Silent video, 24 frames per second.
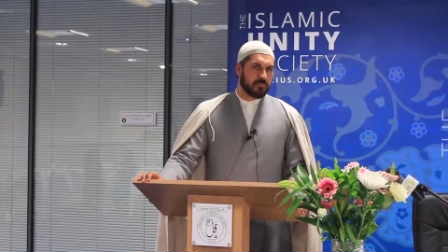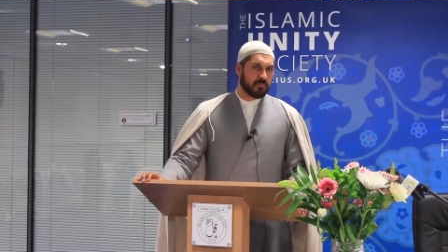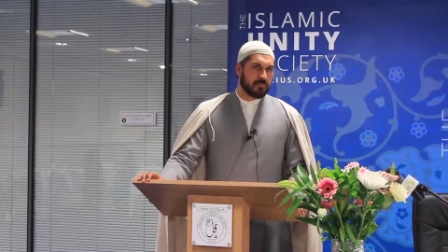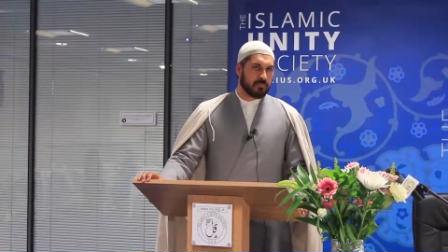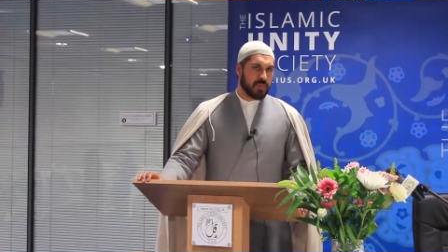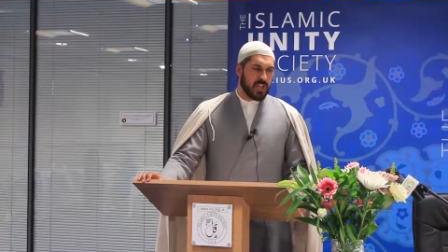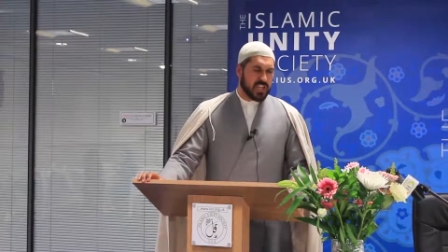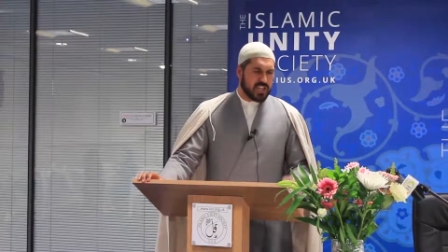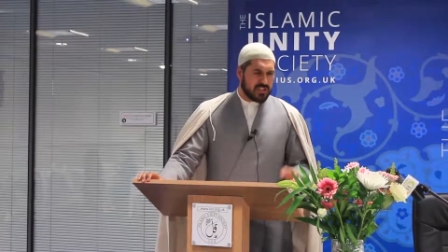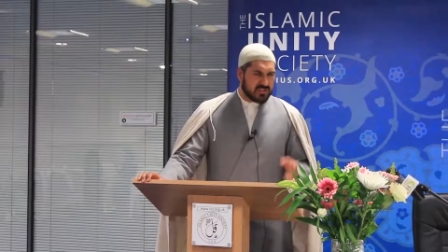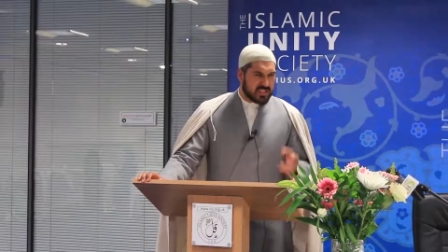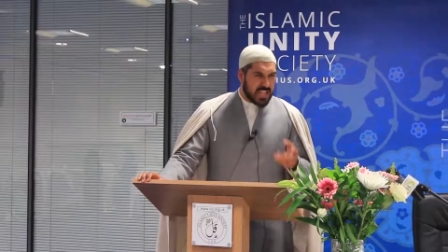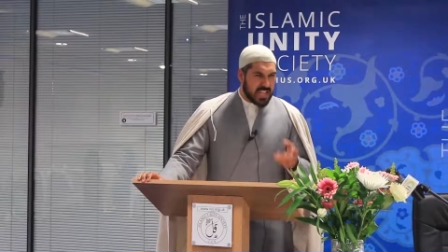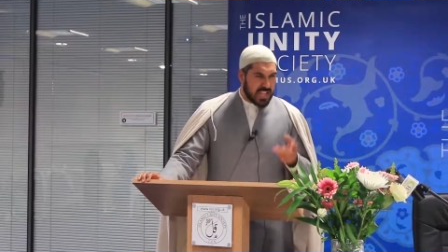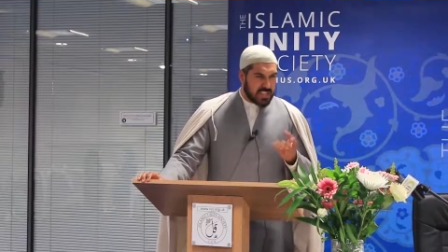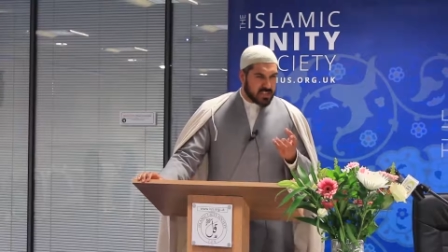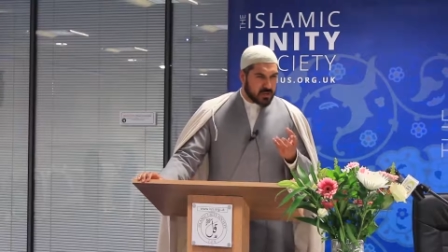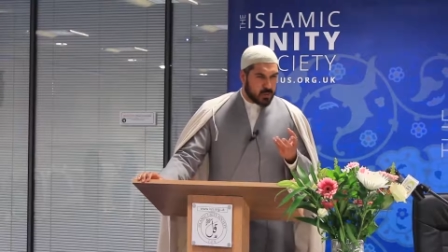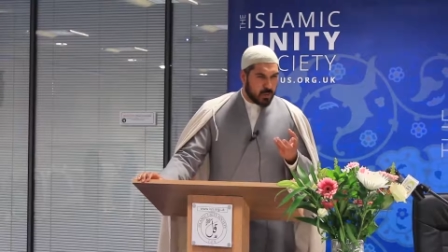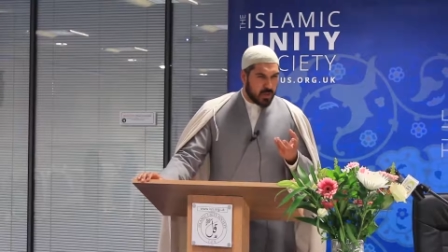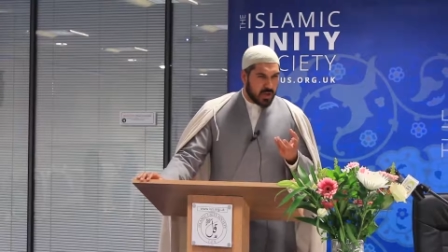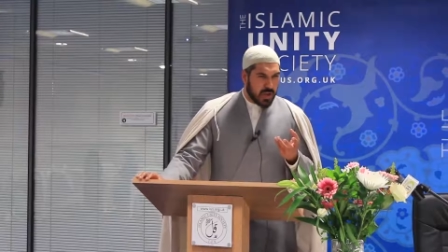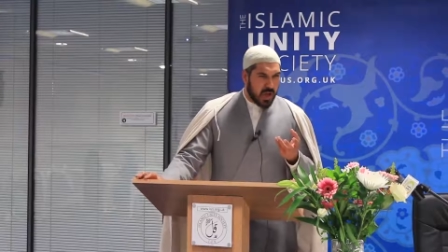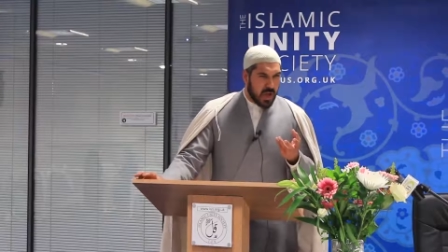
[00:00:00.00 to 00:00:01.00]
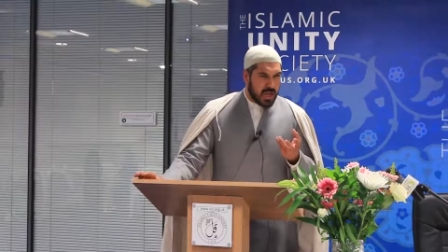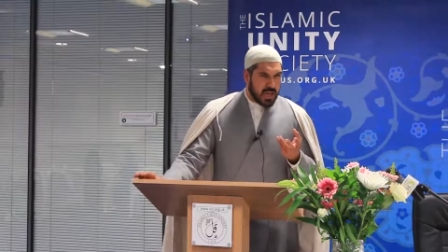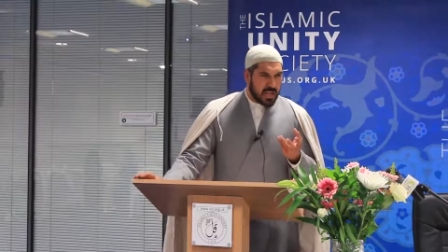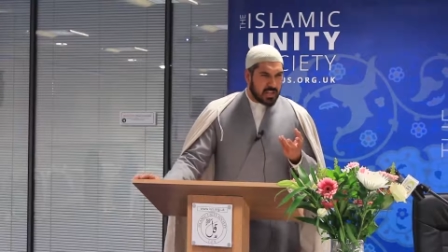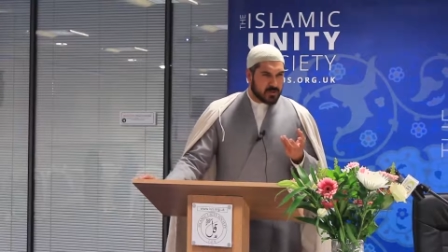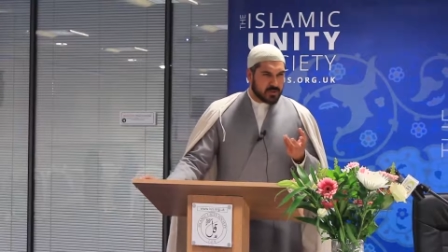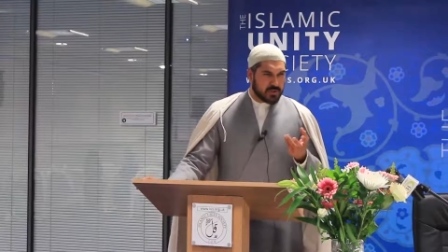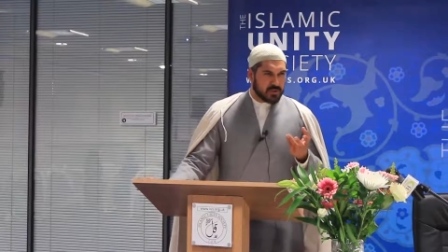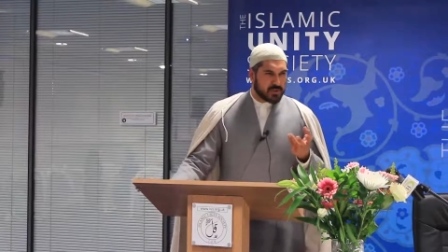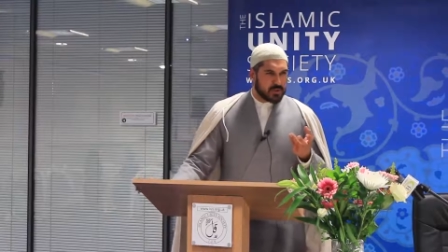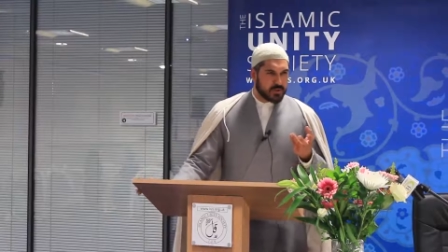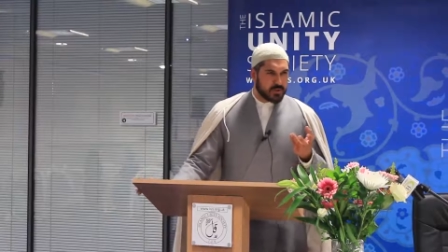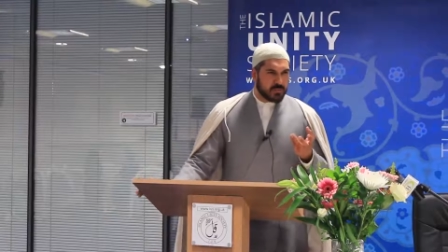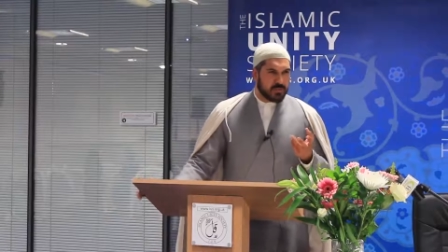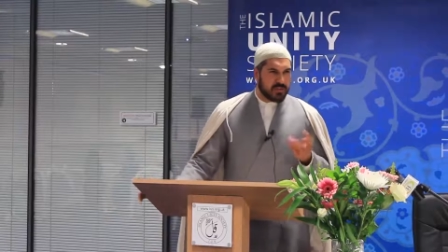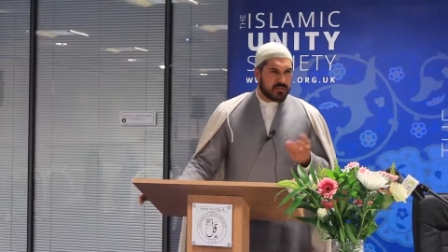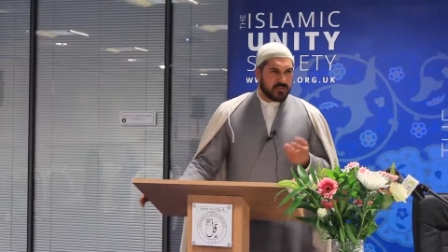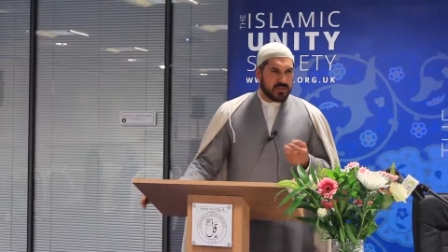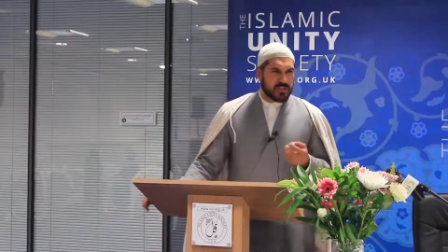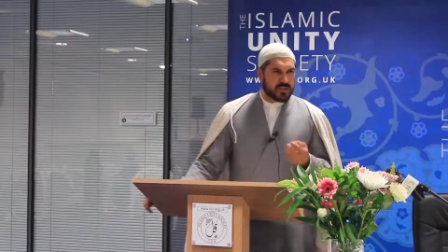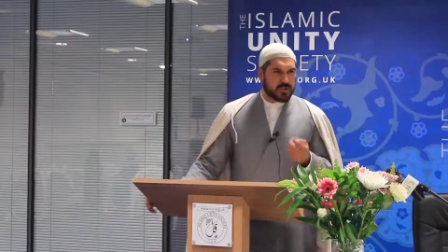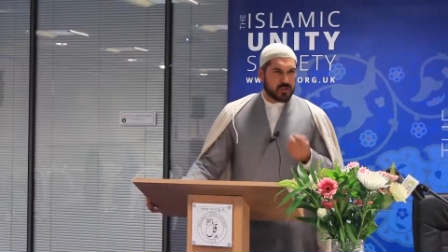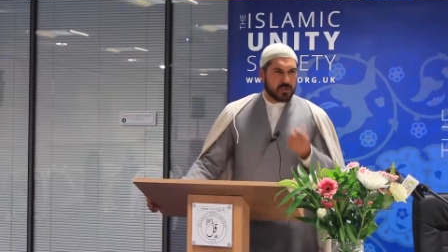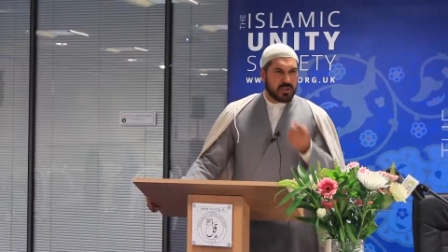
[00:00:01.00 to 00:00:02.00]
Because that wilayat was
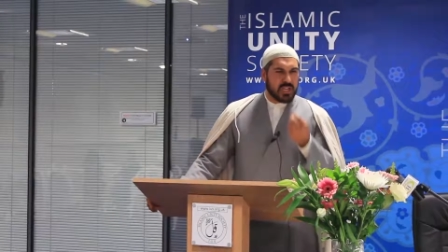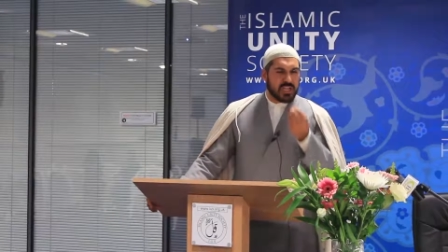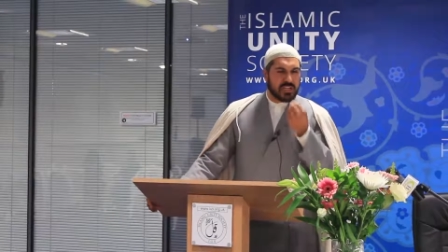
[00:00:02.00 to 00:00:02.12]
superficial.